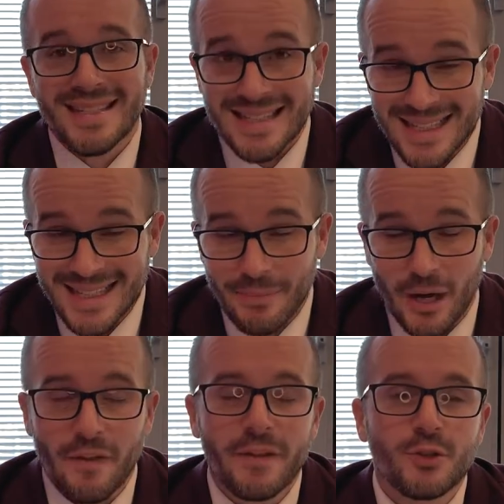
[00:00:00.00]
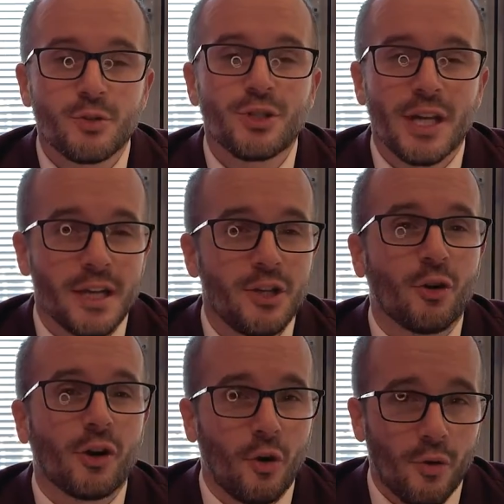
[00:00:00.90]
6 months to take
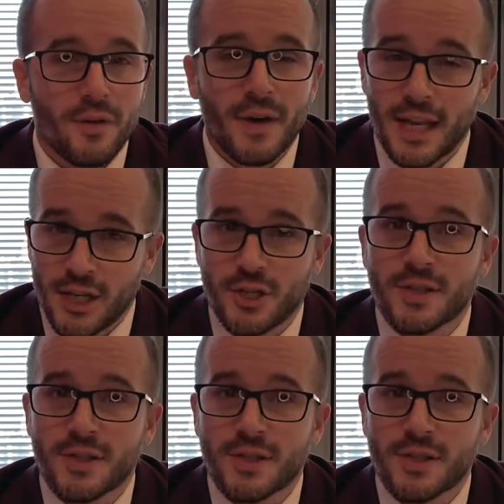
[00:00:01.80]
your oath of allegiance